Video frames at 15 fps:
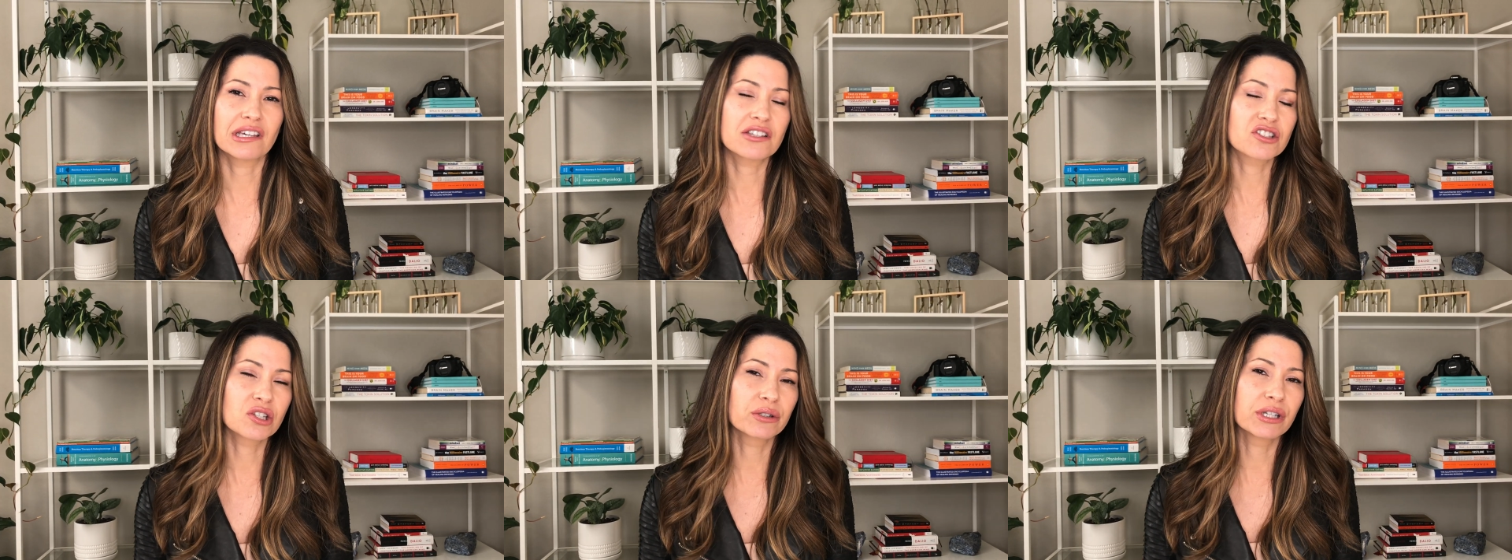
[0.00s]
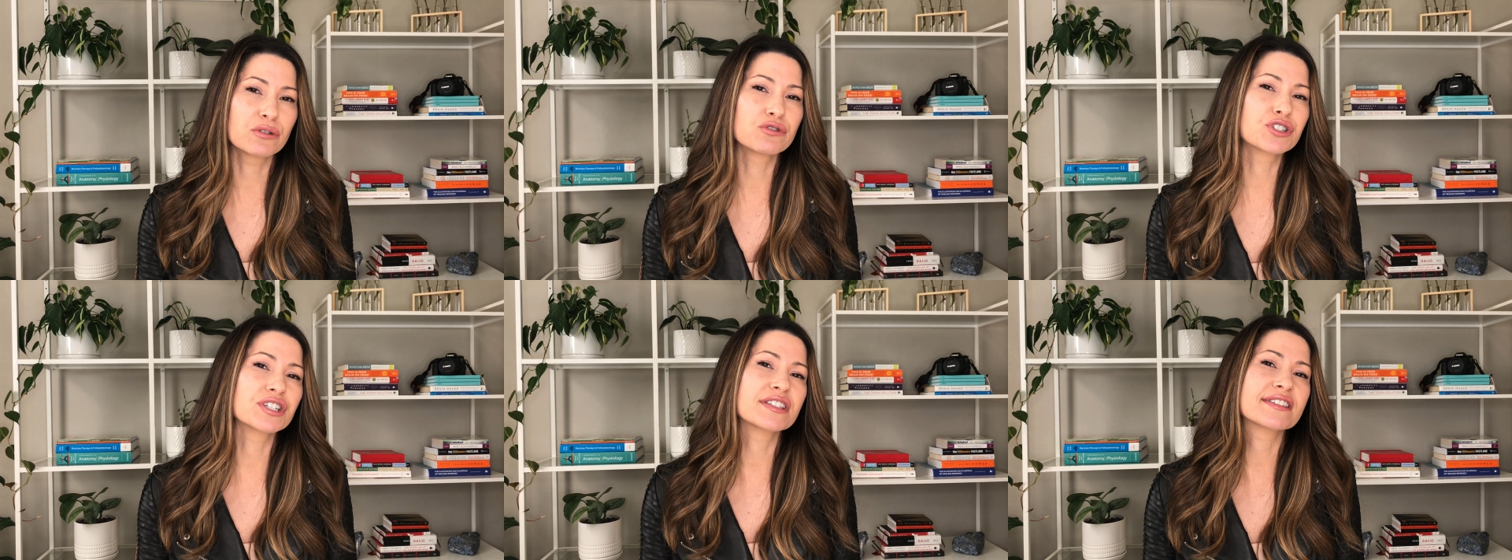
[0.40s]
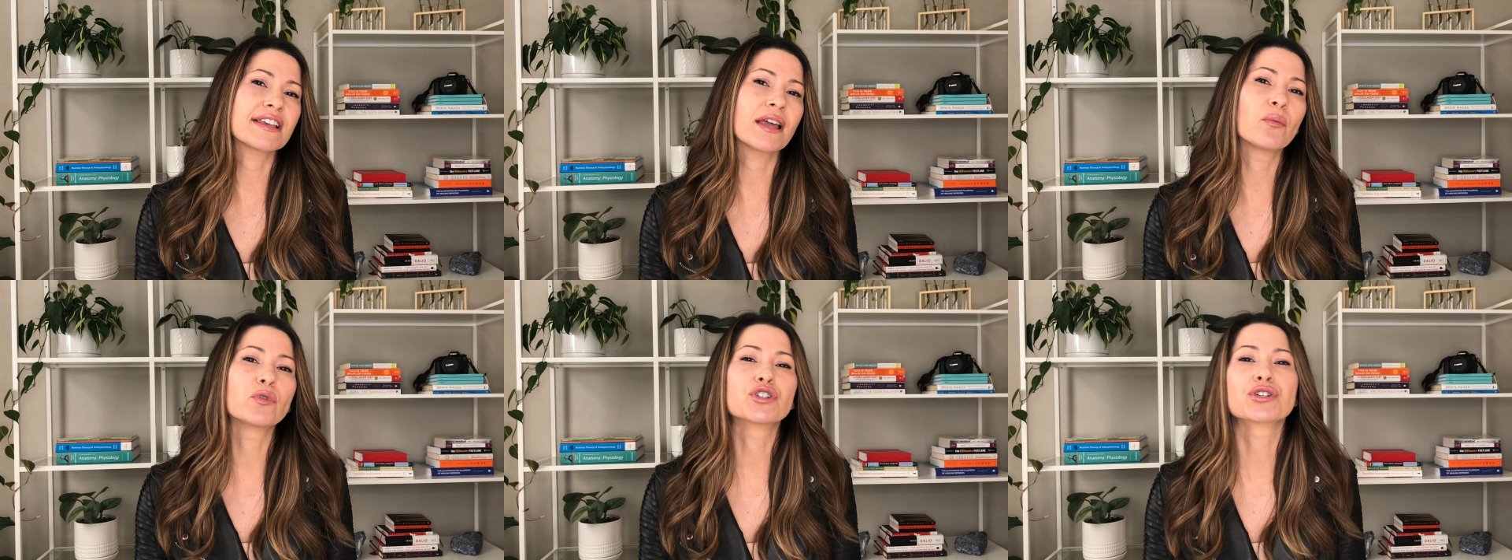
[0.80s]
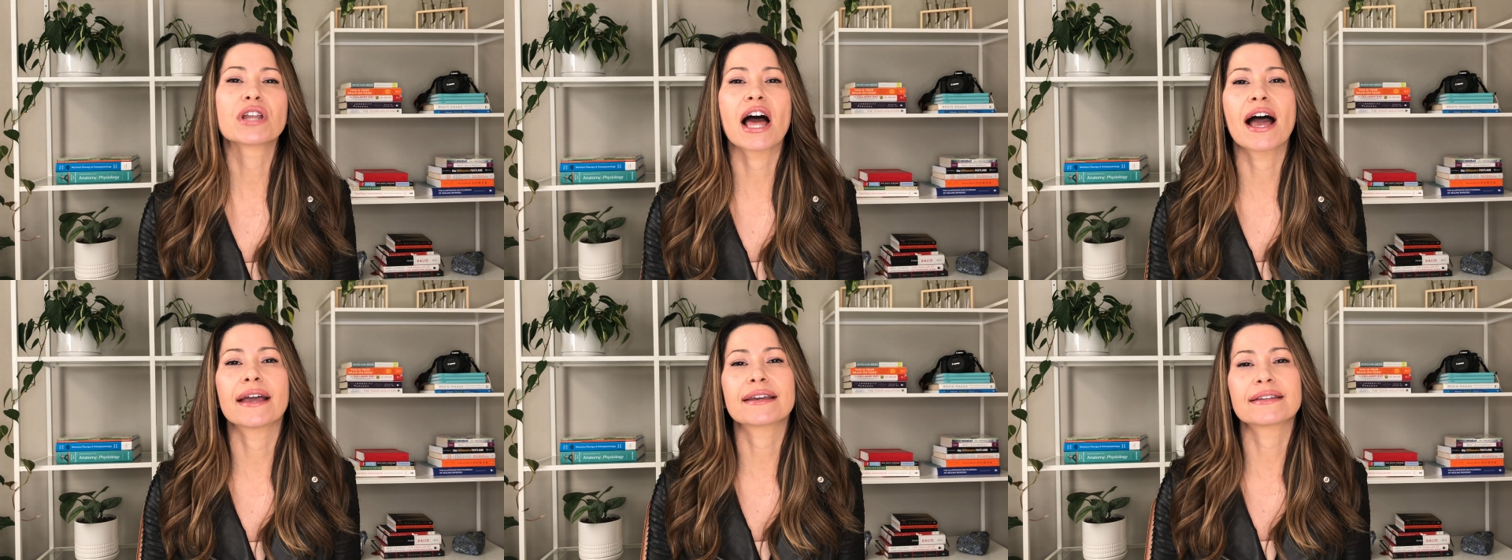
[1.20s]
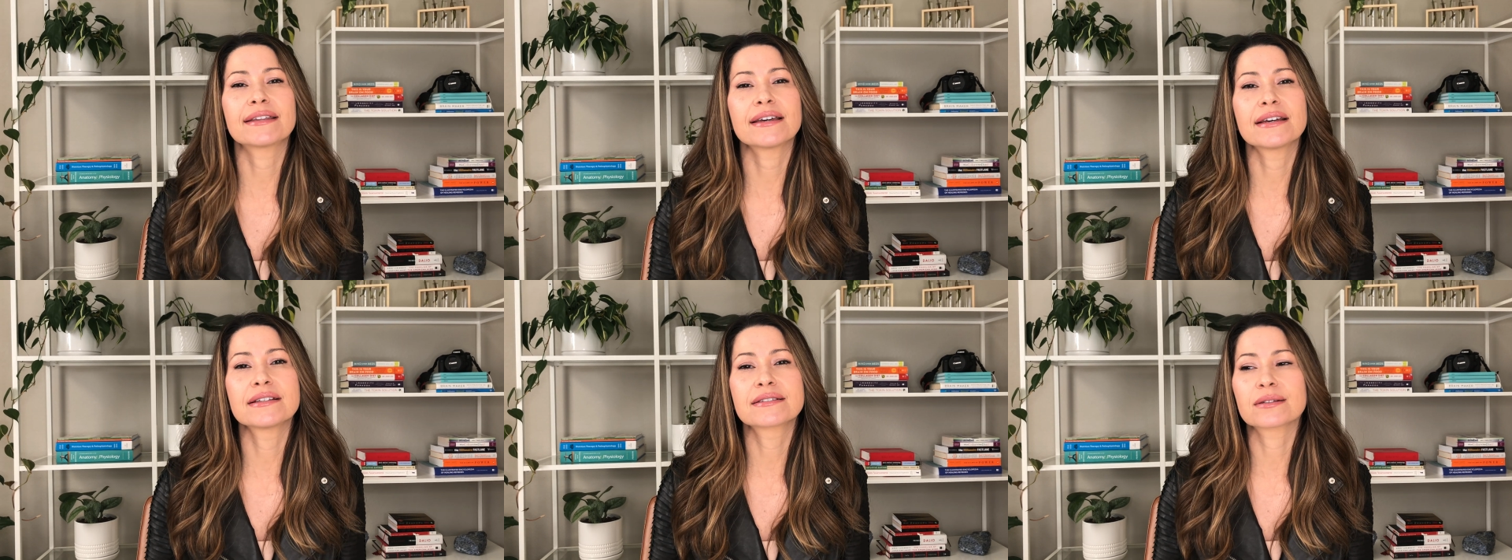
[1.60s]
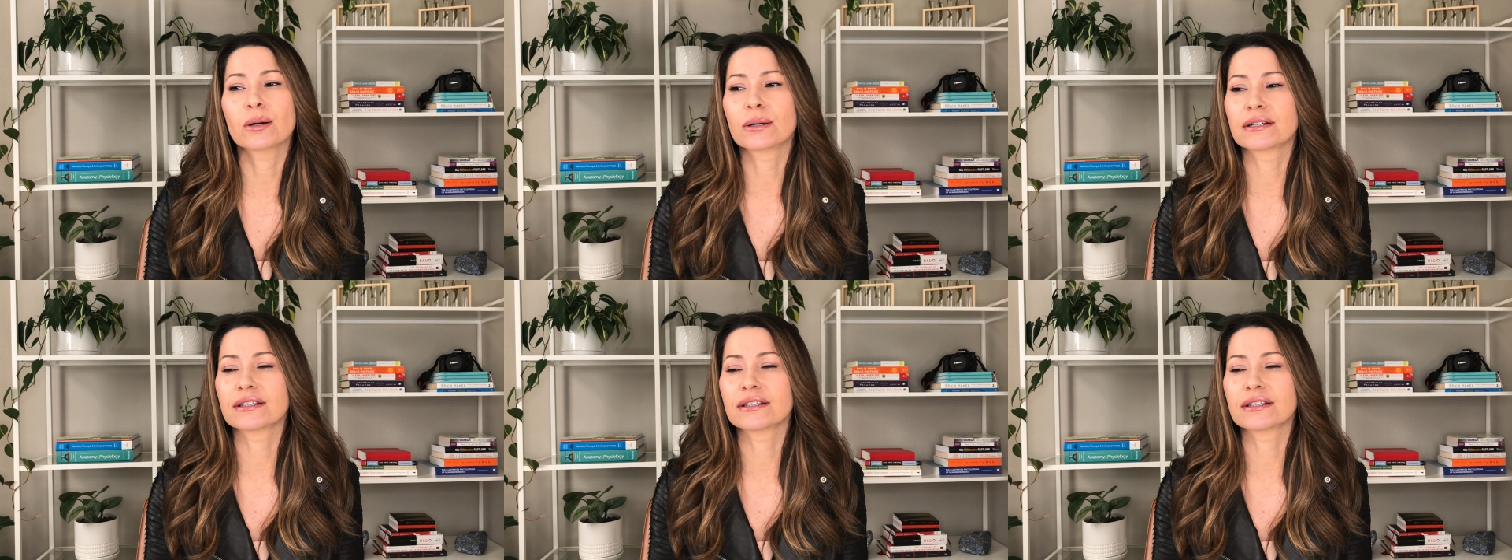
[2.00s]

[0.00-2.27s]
So they will just say, would you like this or